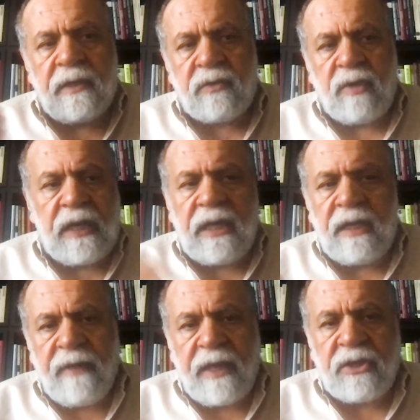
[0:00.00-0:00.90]
Israeli
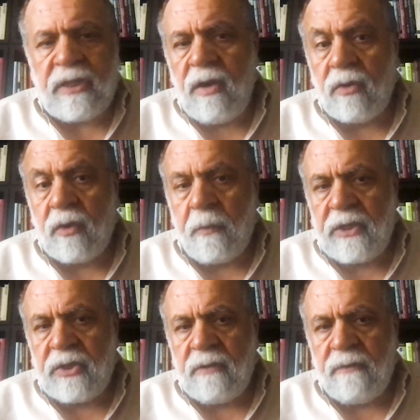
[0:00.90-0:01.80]
invasion and
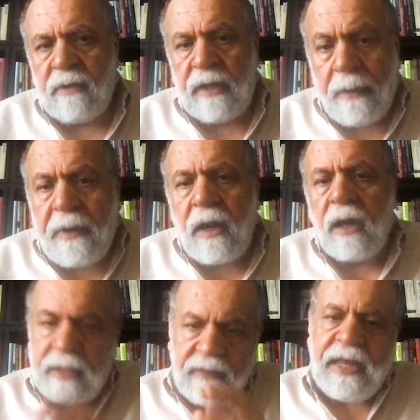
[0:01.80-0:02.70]
occupation of
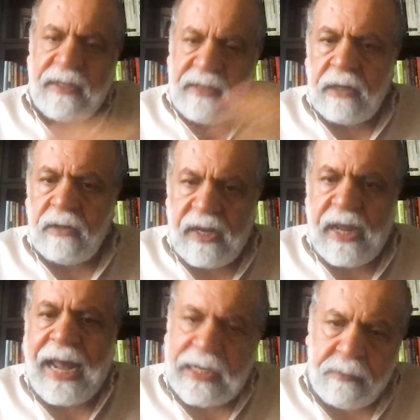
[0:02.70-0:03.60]
Lebanon, then they
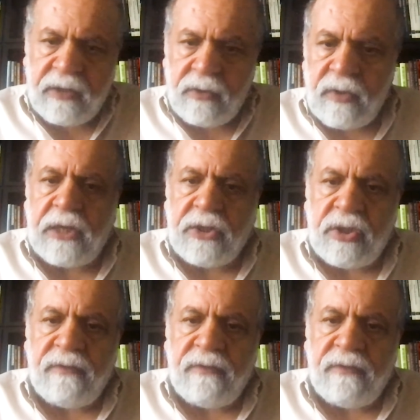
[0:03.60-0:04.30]
react by creation